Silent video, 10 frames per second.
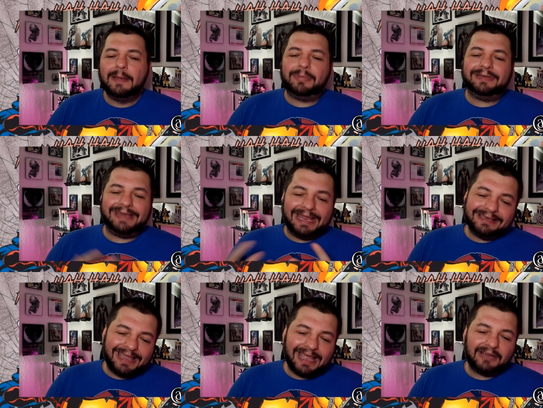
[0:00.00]
But Dan
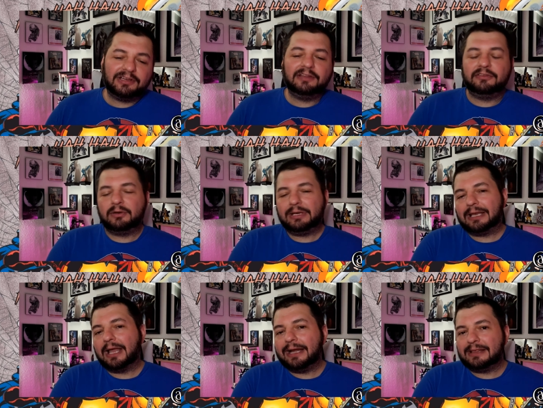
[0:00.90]
Ketch, considering that
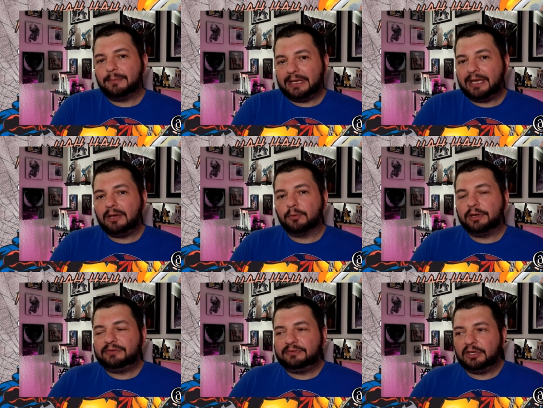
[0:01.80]
line at the beginning where
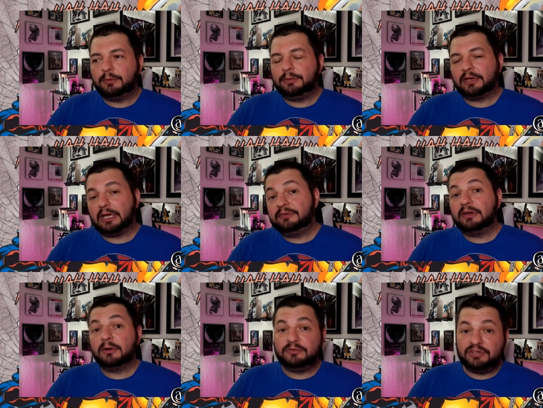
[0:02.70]
he, you know, he was like, is
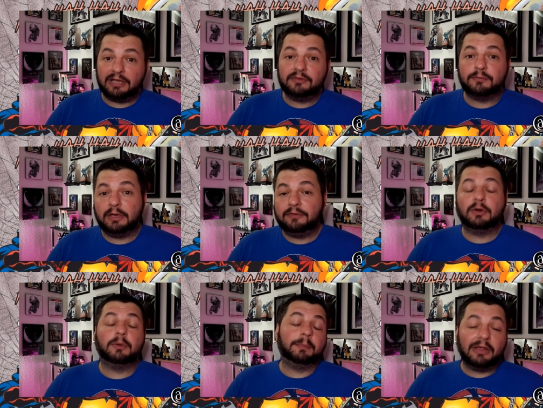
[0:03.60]
there a chance for, is
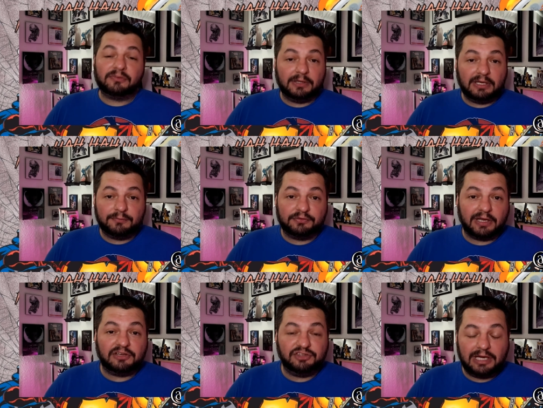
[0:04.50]
there a possibility for
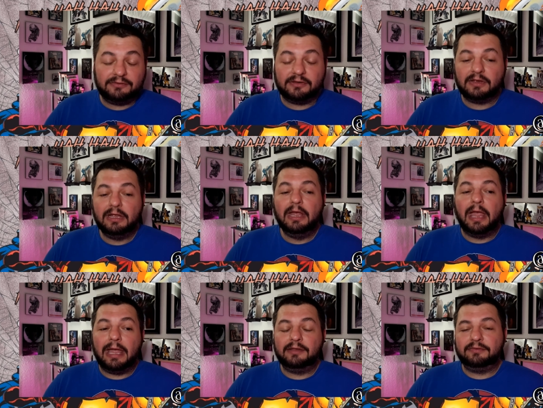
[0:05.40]
second chances?
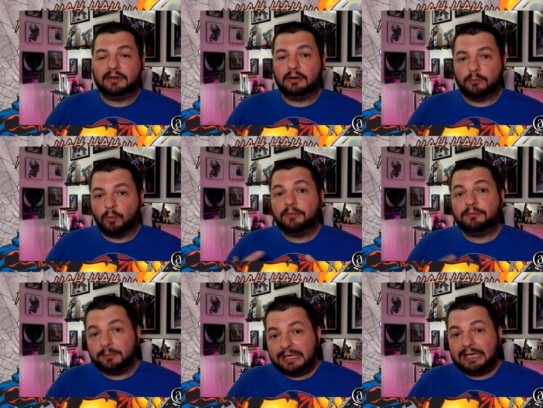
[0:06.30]
And is there one
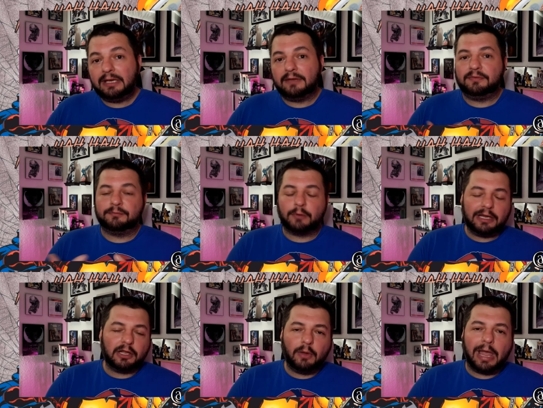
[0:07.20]
for me if the
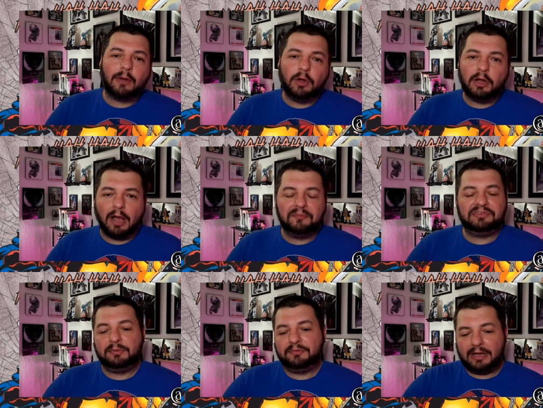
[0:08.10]
Franco had one?
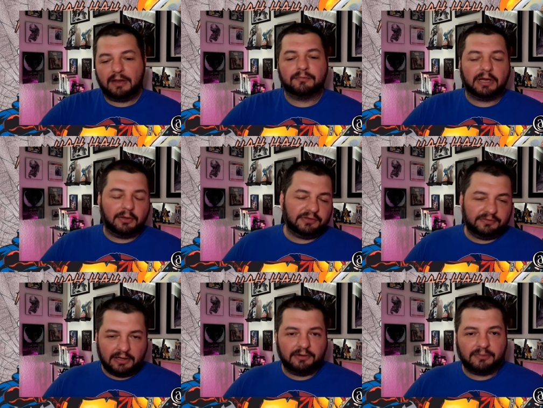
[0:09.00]
Obviously, we find out Franco
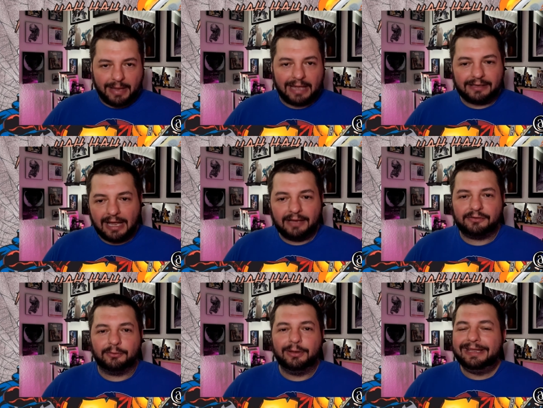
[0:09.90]
Santera is a bad guy,
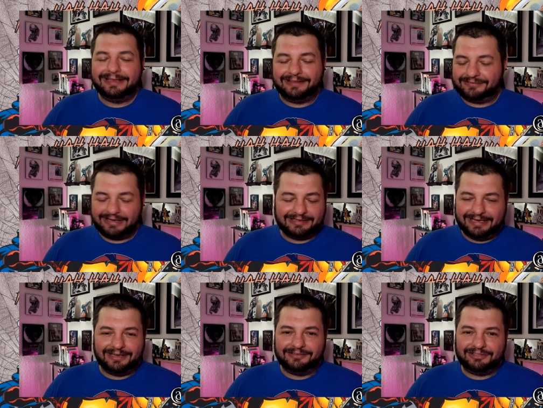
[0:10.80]
so the second
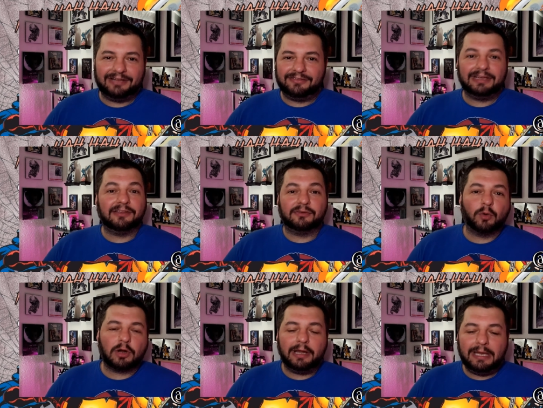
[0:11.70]
chance thing doesn't
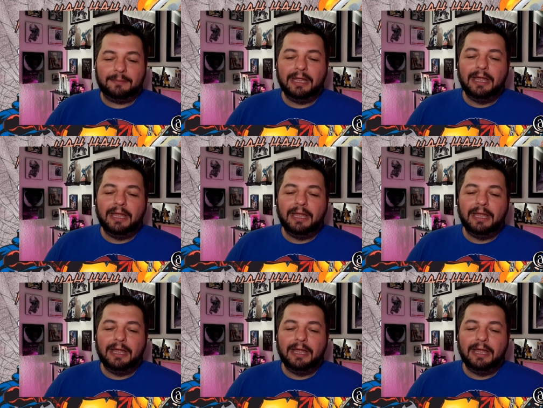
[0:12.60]
work on him.